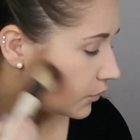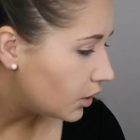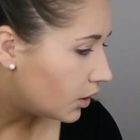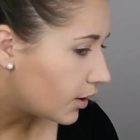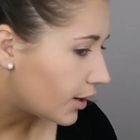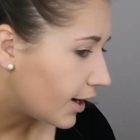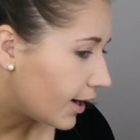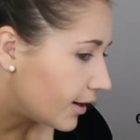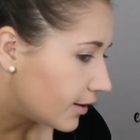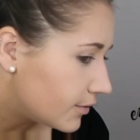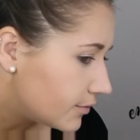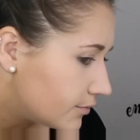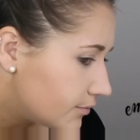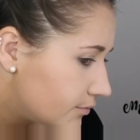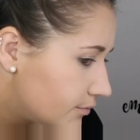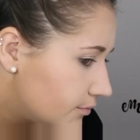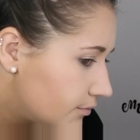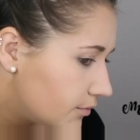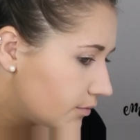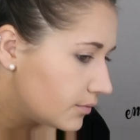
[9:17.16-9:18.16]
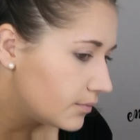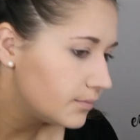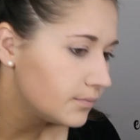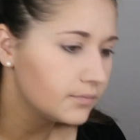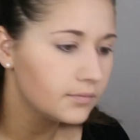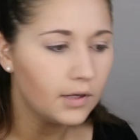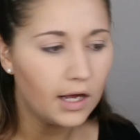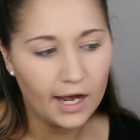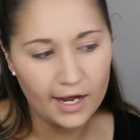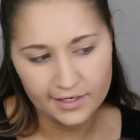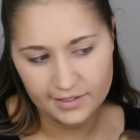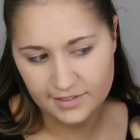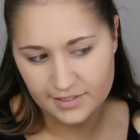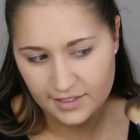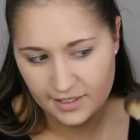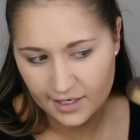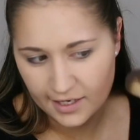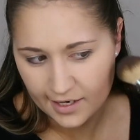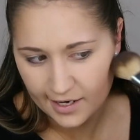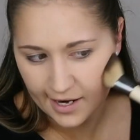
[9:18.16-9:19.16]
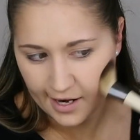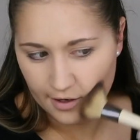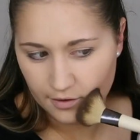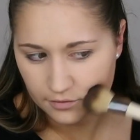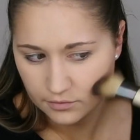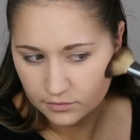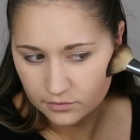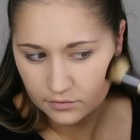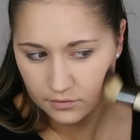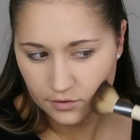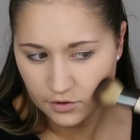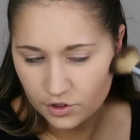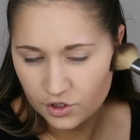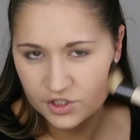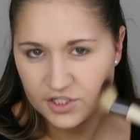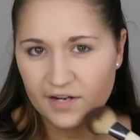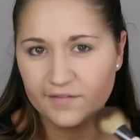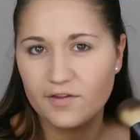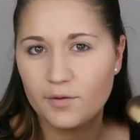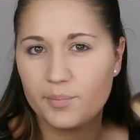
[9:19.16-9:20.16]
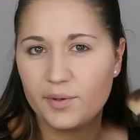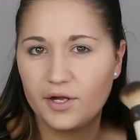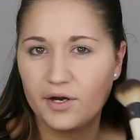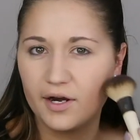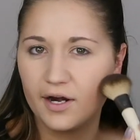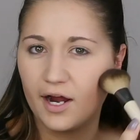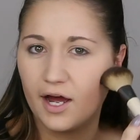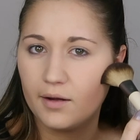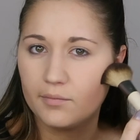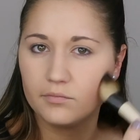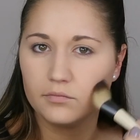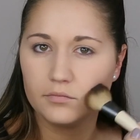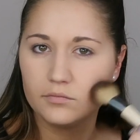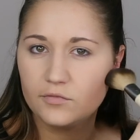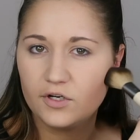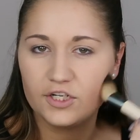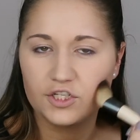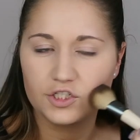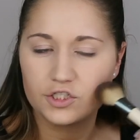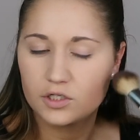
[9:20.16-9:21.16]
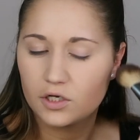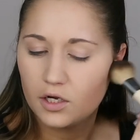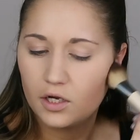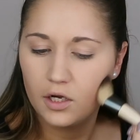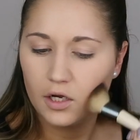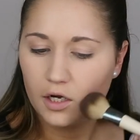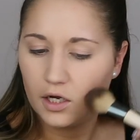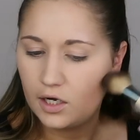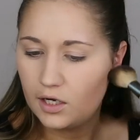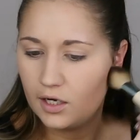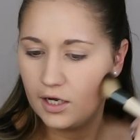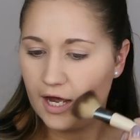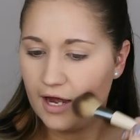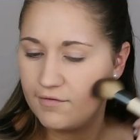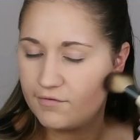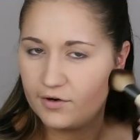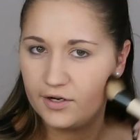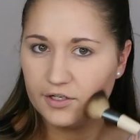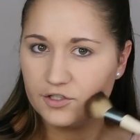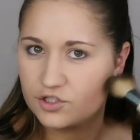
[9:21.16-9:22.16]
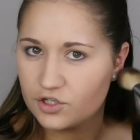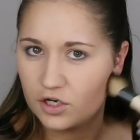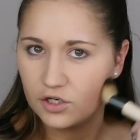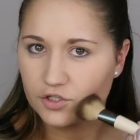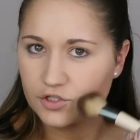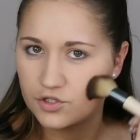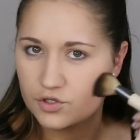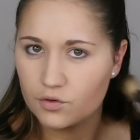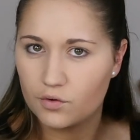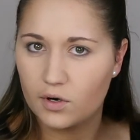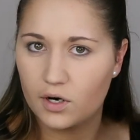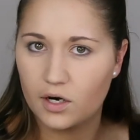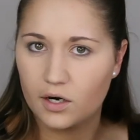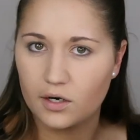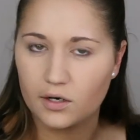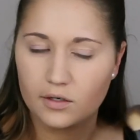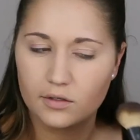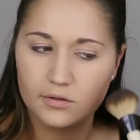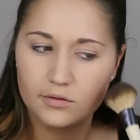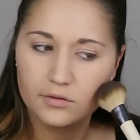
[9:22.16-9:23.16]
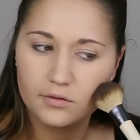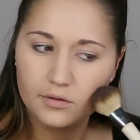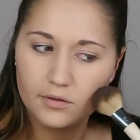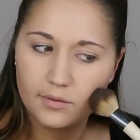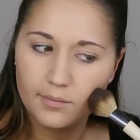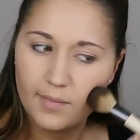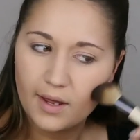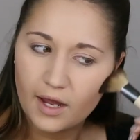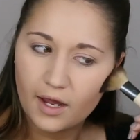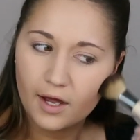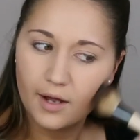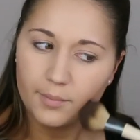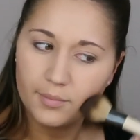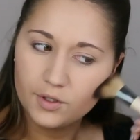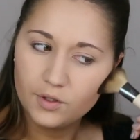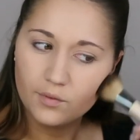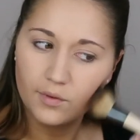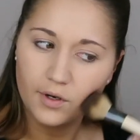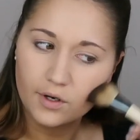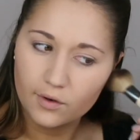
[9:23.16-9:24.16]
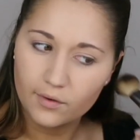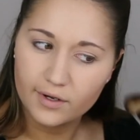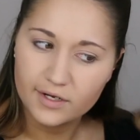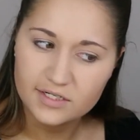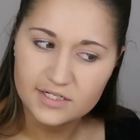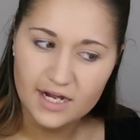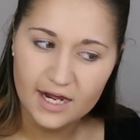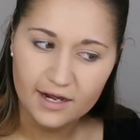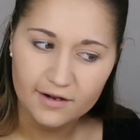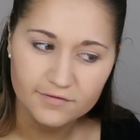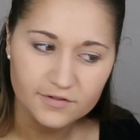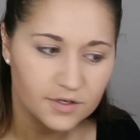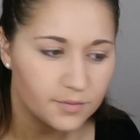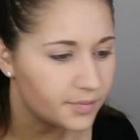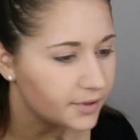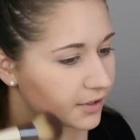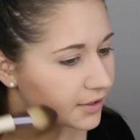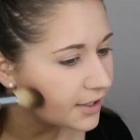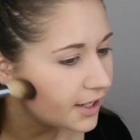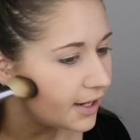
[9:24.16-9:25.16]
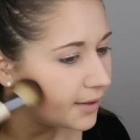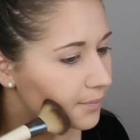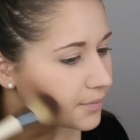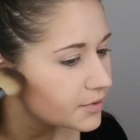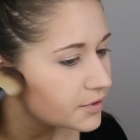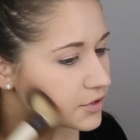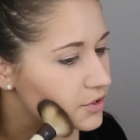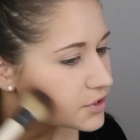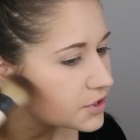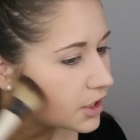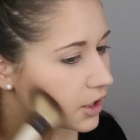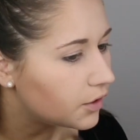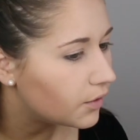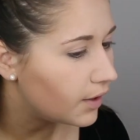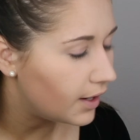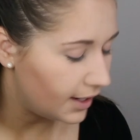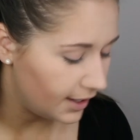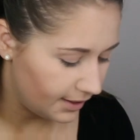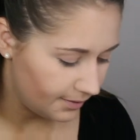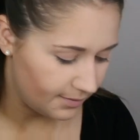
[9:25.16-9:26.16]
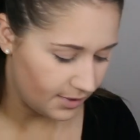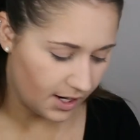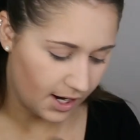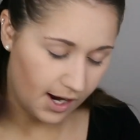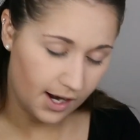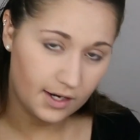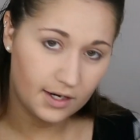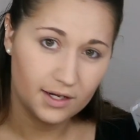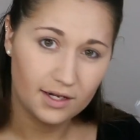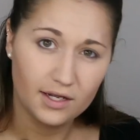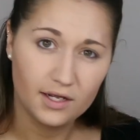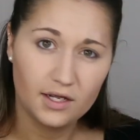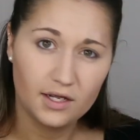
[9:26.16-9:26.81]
Okay, I see it now. You just have to build it up, which every drugstore makeup you are going to have to build up, so I am not